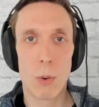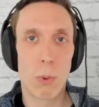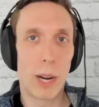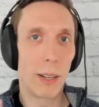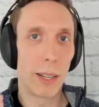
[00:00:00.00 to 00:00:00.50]

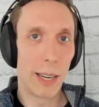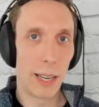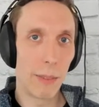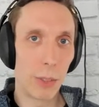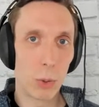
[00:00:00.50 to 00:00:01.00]
while an
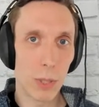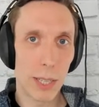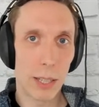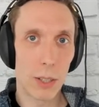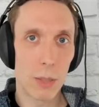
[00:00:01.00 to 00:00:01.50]
individual
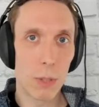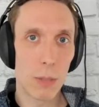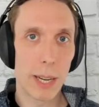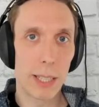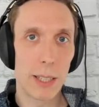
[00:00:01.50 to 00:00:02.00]
seller's
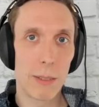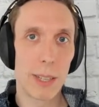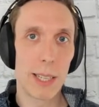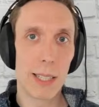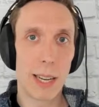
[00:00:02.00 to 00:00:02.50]
perspective
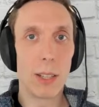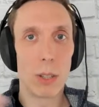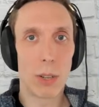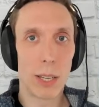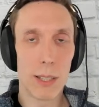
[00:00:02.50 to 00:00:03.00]
is
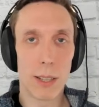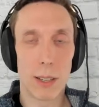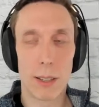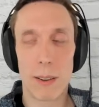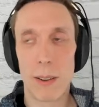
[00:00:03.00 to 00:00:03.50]
increasing.